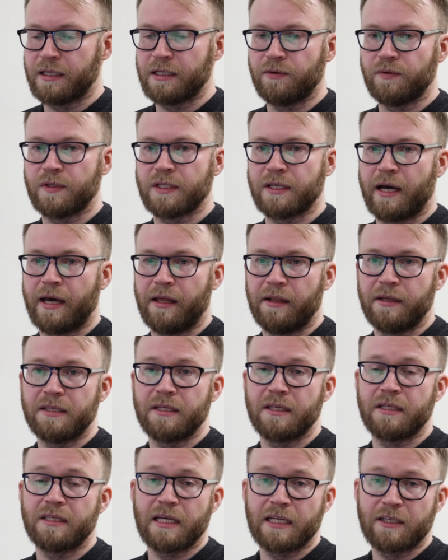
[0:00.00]
it was a highly
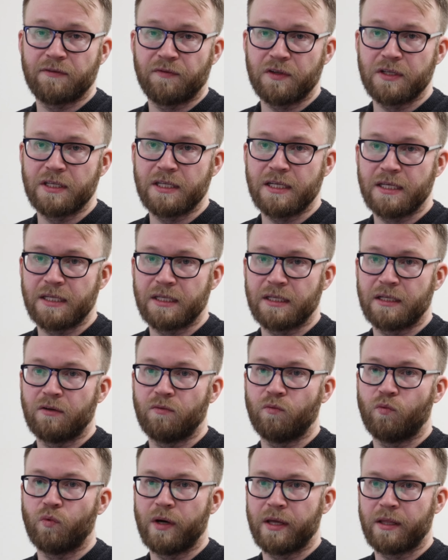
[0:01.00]
successful
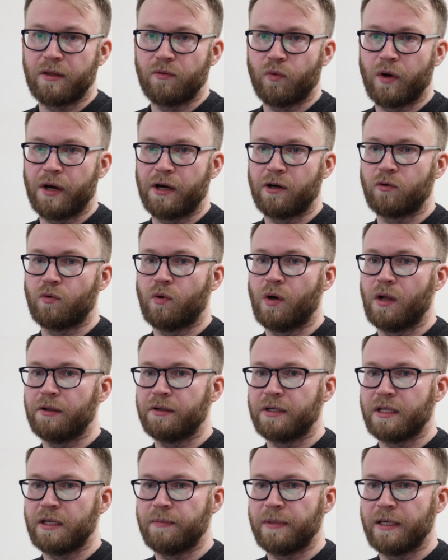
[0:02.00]
season with water
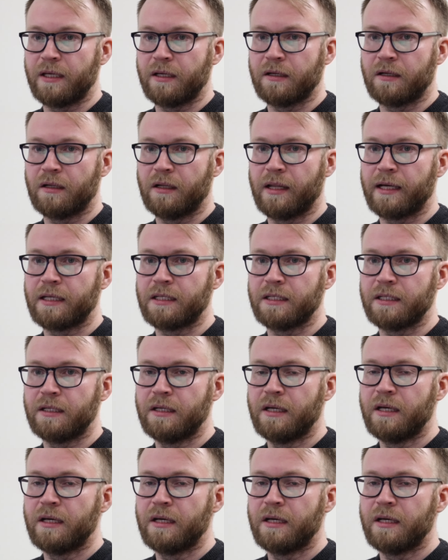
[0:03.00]
quality being collected,